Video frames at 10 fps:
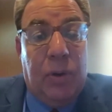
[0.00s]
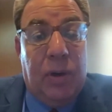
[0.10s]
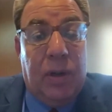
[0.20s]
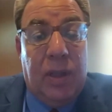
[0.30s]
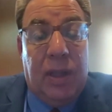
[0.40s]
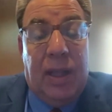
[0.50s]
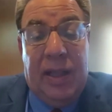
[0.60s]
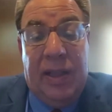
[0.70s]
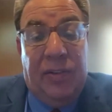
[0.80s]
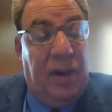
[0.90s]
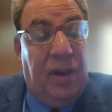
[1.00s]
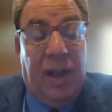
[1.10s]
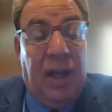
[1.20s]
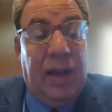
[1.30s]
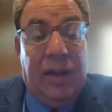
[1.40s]
We know that
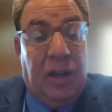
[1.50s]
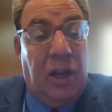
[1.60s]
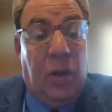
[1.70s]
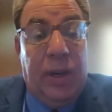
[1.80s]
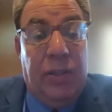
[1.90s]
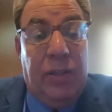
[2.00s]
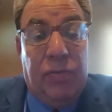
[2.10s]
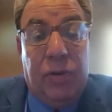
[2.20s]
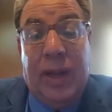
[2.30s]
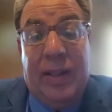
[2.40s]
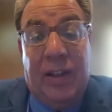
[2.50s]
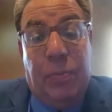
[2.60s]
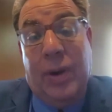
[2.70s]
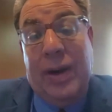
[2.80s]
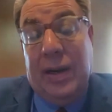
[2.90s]
the disciplinary board
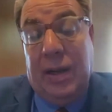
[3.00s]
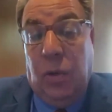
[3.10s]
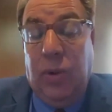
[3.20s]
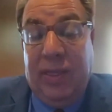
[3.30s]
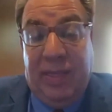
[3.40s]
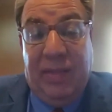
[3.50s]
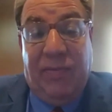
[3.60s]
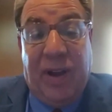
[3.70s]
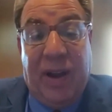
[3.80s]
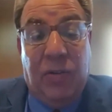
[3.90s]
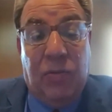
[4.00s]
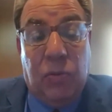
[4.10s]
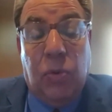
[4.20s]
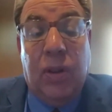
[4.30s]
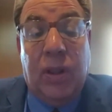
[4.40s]
is not going through
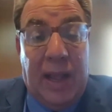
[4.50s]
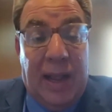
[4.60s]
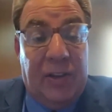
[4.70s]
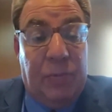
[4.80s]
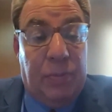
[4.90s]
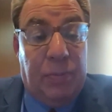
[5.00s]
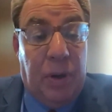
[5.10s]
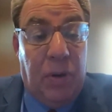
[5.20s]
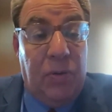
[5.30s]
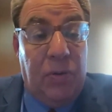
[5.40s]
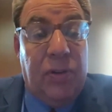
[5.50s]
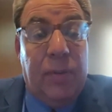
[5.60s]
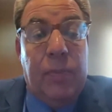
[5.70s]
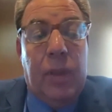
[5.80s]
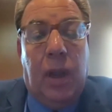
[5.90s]
at this point with the
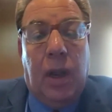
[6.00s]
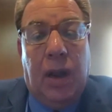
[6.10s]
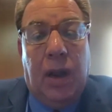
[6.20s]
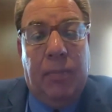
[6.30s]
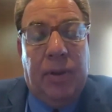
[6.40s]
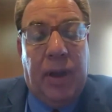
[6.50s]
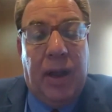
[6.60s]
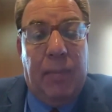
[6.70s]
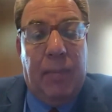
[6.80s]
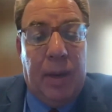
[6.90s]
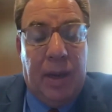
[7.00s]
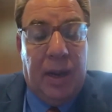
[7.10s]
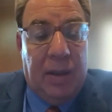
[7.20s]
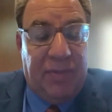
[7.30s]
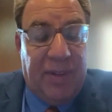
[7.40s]
final rule as proposed.
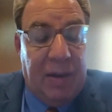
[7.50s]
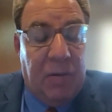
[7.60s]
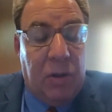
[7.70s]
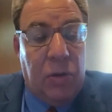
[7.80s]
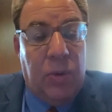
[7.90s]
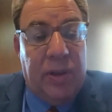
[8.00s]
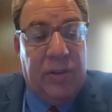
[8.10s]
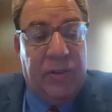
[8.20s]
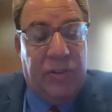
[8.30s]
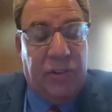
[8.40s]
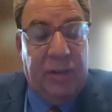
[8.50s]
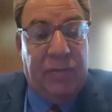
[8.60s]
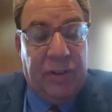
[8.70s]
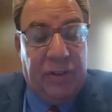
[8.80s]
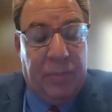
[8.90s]
Tom
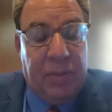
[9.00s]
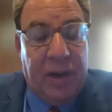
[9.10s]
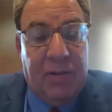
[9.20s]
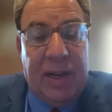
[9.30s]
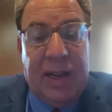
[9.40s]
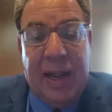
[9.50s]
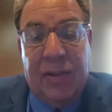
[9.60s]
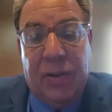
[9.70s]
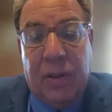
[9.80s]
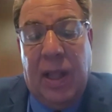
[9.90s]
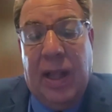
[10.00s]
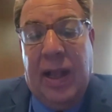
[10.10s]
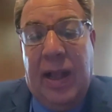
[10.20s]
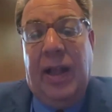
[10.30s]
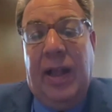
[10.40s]
Farrell, who is chief
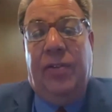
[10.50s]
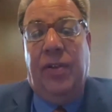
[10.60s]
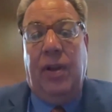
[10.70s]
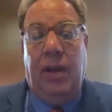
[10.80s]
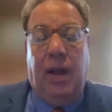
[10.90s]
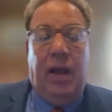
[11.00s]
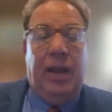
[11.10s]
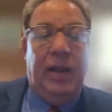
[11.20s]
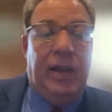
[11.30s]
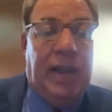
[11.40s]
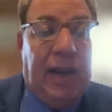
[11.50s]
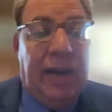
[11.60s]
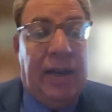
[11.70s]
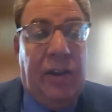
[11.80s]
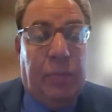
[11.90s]
disciplinary counsel, has
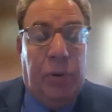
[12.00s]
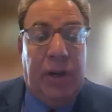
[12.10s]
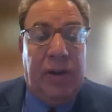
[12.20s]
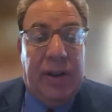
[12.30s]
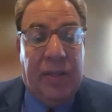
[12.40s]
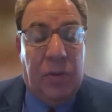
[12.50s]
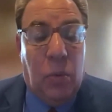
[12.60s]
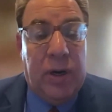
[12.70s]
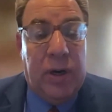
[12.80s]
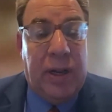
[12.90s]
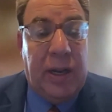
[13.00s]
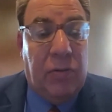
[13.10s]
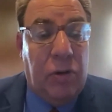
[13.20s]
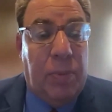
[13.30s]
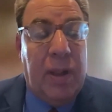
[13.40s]
indicated he's putting
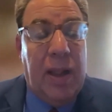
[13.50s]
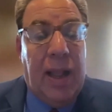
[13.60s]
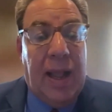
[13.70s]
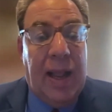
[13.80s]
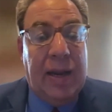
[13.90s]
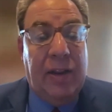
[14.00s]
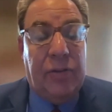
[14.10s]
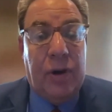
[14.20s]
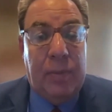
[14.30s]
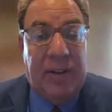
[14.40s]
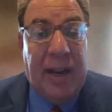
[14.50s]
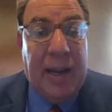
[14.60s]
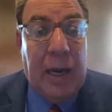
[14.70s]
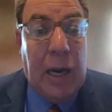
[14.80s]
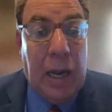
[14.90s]
together a working group, and
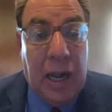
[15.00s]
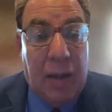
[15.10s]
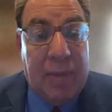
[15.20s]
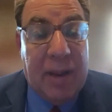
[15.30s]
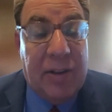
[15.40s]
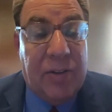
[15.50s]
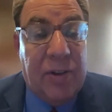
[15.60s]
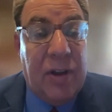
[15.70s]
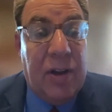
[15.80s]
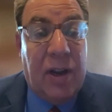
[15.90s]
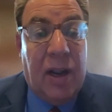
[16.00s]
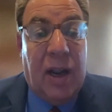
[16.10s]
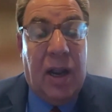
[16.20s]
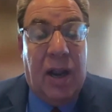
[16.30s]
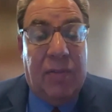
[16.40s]
he's going to be taking
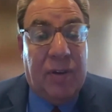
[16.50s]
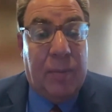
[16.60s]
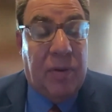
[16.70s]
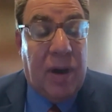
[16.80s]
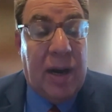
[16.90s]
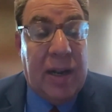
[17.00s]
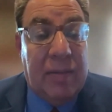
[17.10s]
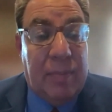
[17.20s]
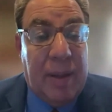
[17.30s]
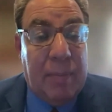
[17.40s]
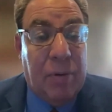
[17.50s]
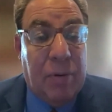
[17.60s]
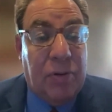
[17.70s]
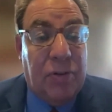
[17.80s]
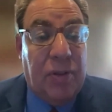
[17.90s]
comments from a variety of
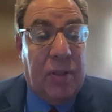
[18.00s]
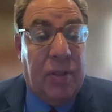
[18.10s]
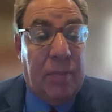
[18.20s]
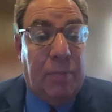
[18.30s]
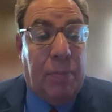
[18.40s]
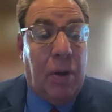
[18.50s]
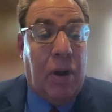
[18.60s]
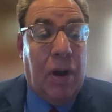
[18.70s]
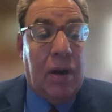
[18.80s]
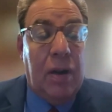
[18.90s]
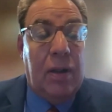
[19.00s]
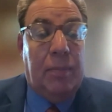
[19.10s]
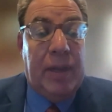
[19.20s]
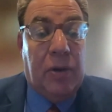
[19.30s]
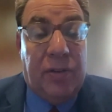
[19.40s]
members of the bar
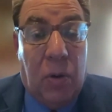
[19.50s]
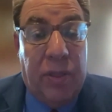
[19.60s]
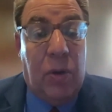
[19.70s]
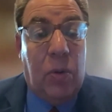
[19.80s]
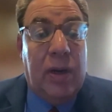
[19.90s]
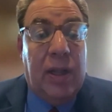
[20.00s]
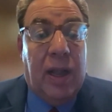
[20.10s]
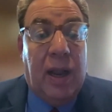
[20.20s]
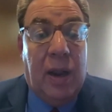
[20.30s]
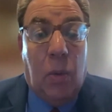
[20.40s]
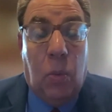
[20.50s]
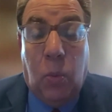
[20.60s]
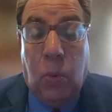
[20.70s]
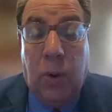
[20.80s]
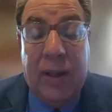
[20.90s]
because,
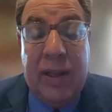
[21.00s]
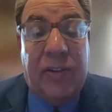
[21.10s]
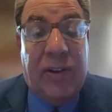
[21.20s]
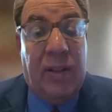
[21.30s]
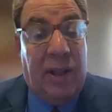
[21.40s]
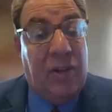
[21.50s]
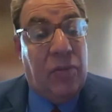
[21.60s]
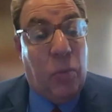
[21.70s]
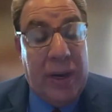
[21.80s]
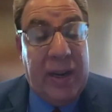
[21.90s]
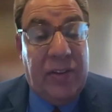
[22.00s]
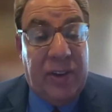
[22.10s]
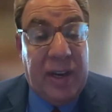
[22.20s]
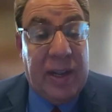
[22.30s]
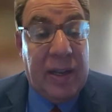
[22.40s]
although at least
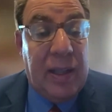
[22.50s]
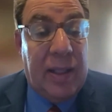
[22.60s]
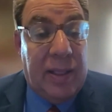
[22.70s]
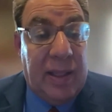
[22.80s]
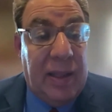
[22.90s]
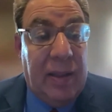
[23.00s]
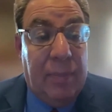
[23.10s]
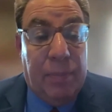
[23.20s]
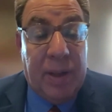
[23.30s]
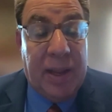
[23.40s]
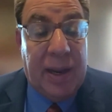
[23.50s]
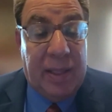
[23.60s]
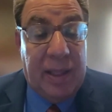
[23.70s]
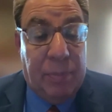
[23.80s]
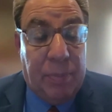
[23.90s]
as we see it,
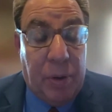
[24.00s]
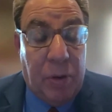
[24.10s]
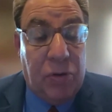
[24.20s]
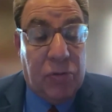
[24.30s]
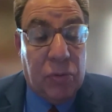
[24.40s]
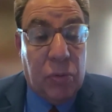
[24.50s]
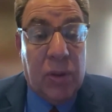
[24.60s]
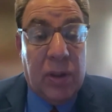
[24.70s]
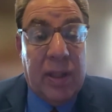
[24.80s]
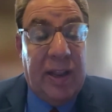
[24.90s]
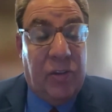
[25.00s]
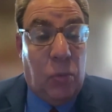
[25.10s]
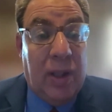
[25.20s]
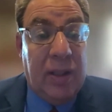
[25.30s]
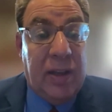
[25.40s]
the plan, the proposed
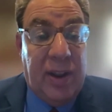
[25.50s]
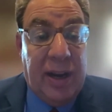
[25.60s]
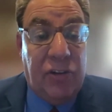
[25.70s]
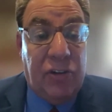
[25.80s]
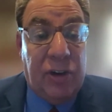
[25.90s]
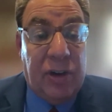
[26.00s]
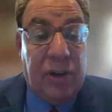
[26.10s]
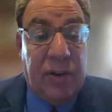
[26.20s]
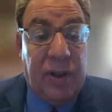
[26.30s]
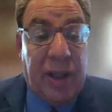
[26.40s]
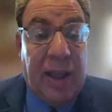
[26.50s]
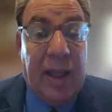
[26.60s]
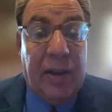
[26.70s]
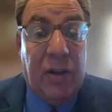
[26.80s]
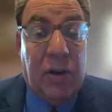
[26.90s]
rule is well-intentioned
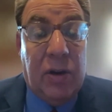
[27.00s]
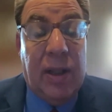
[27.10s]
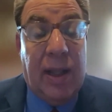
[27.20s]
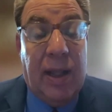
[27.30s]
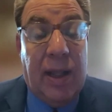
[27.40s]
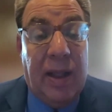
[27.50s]
and a